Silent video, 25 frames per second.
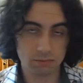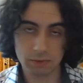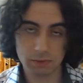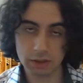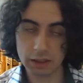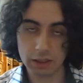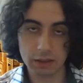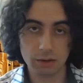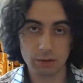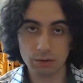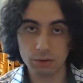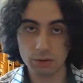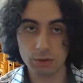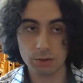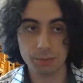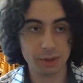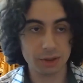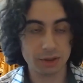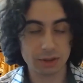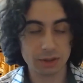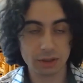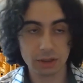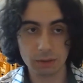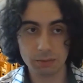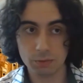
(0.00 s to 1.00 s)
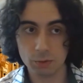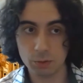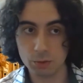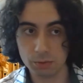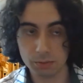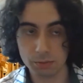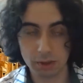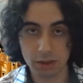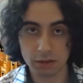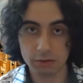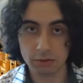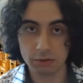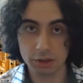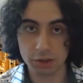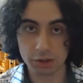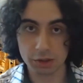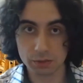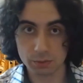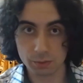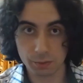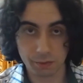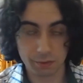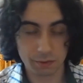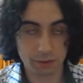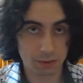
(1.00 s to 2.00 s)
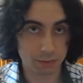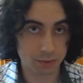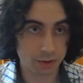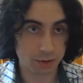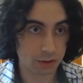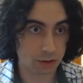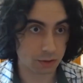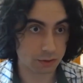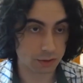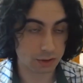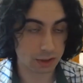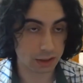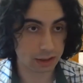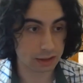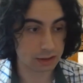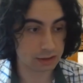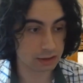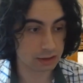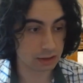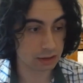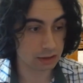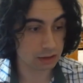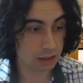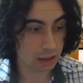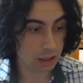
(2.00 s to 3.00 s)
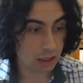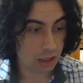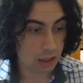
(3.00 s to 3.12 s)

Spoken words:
Again, the Europeans keep doing migrations within themselves, like I said.